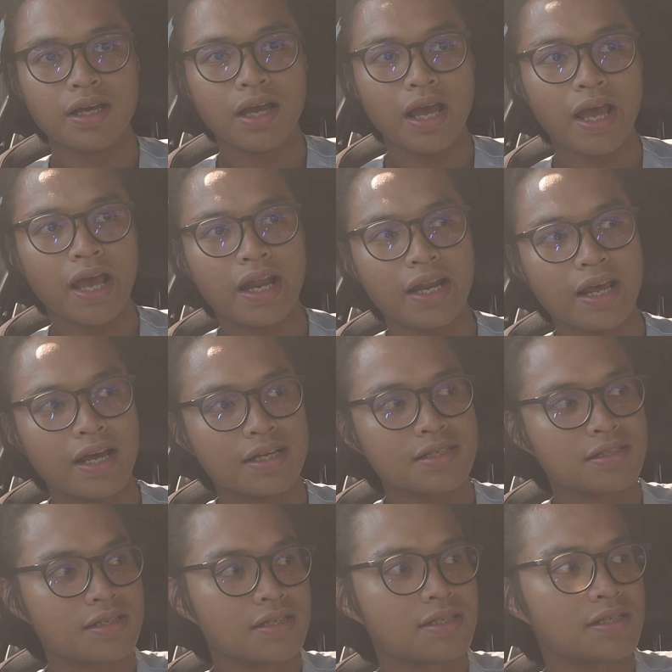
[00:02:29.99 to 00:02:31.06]
and it has
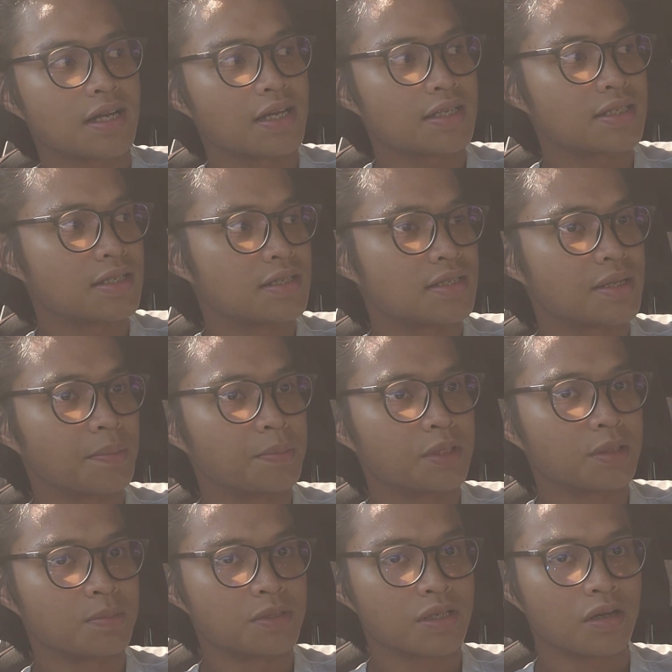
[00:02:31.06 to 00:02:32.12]
the signs and
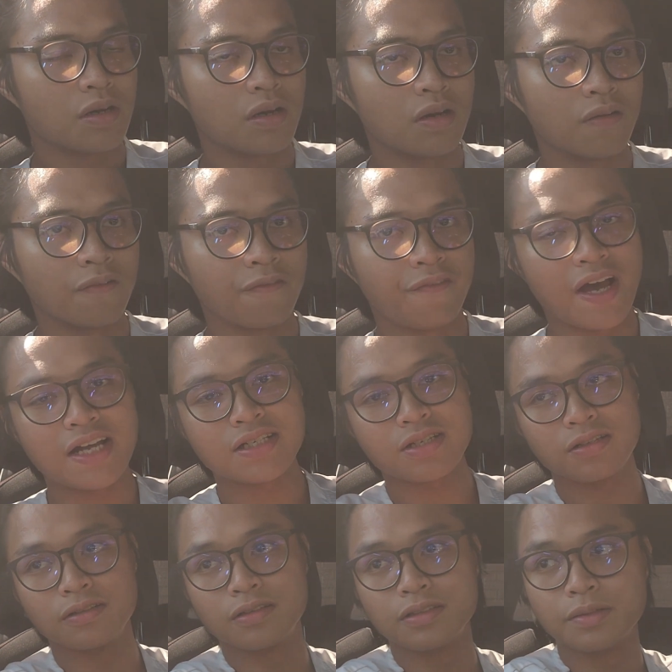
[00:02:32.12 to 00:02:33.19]
symptoms of
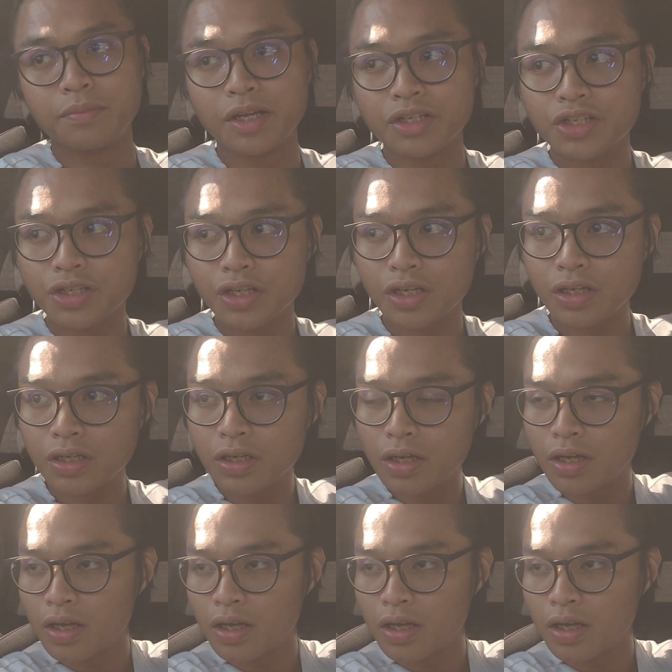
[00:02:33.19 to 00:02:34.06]
vascular dementia.